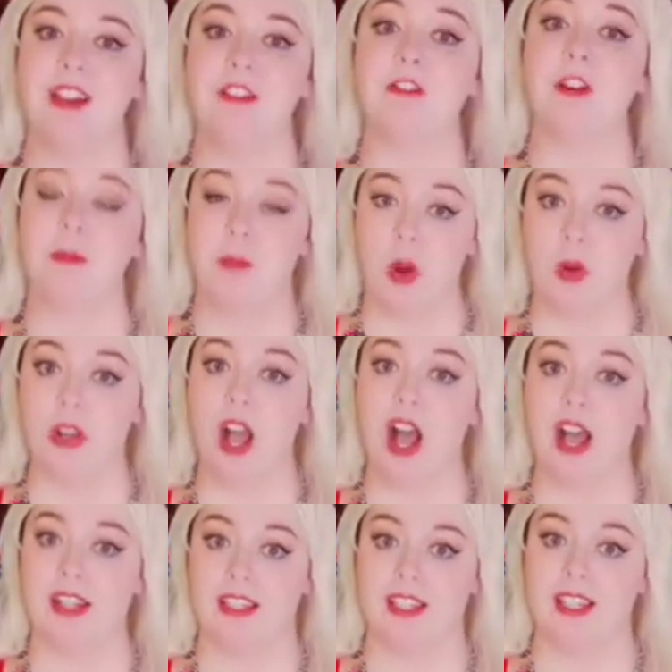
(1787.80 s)
from
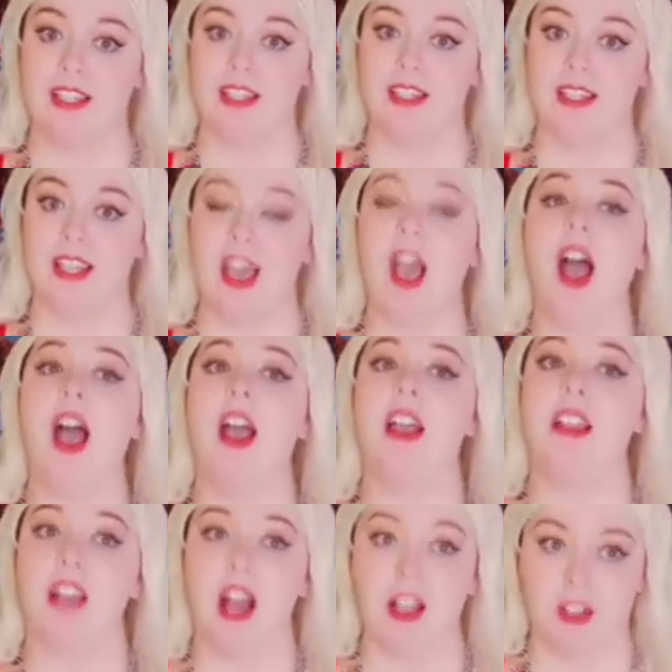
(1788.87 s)
Pocahontas,
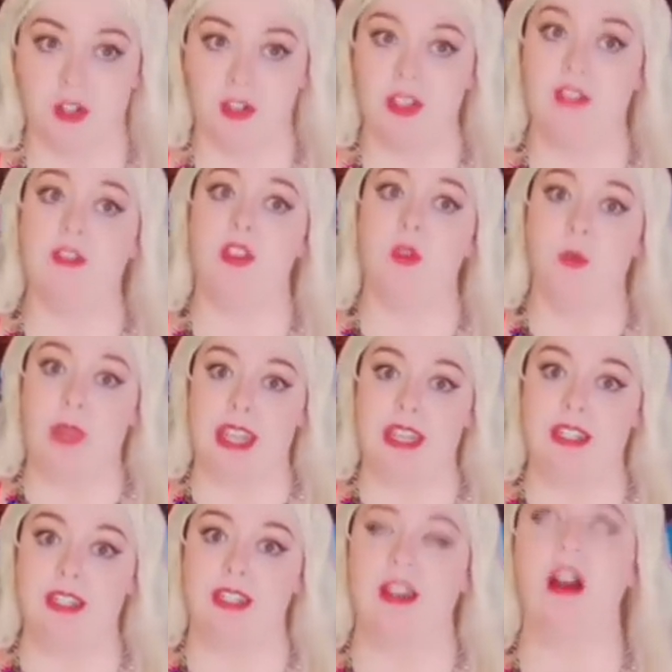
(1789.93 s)
Colors of the Wind.